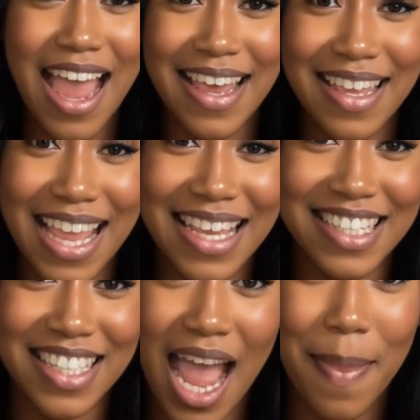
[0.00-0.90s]
Next
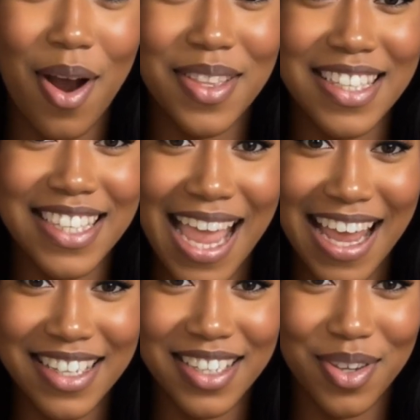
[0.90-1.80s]
stop on this
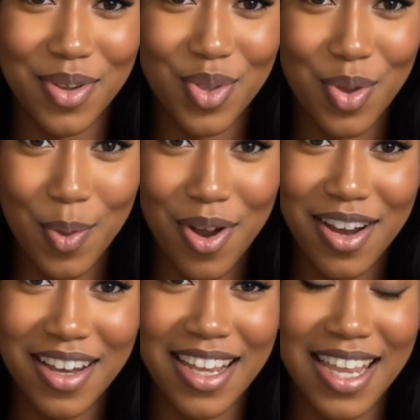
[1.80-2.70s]
hex little tour?
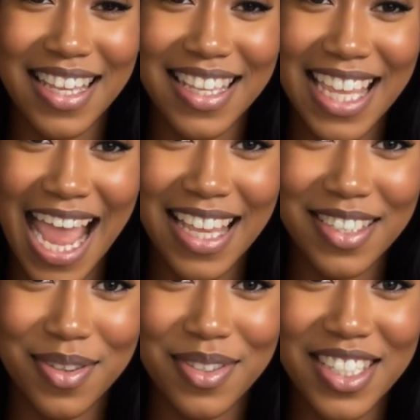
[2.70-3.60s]

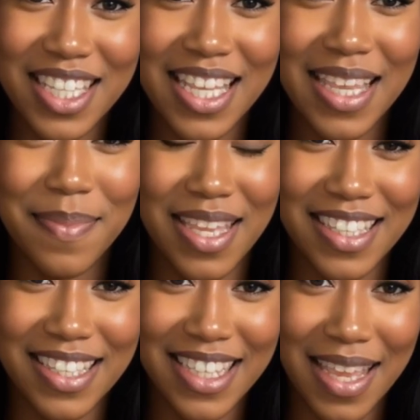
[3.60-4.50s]
Yazoo City,
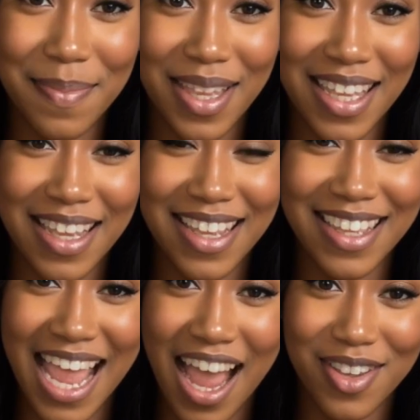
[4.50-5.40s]
Mississippi.
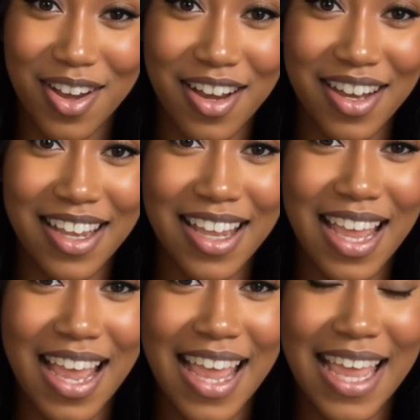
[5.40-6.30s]
Now look,
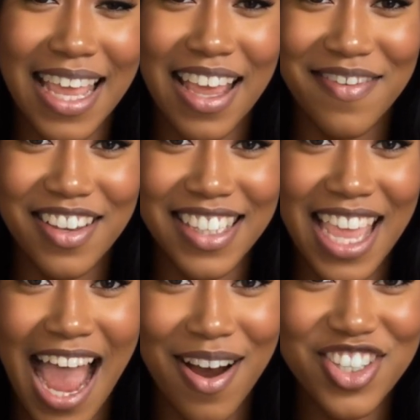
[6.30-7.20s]
if a
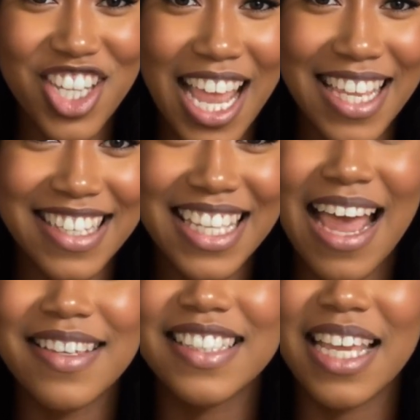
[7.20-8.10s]
town chains
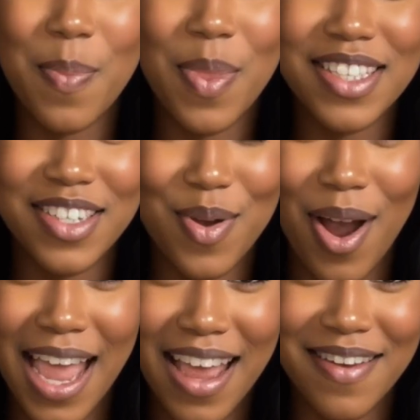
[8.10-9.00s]
down someone's
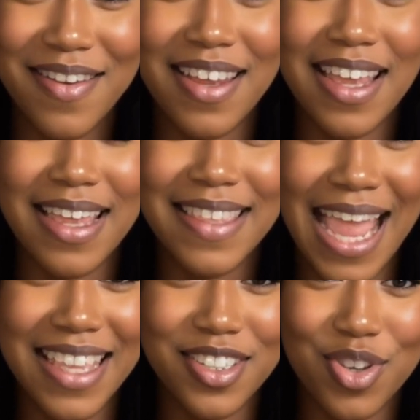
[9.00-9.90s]
grave, that's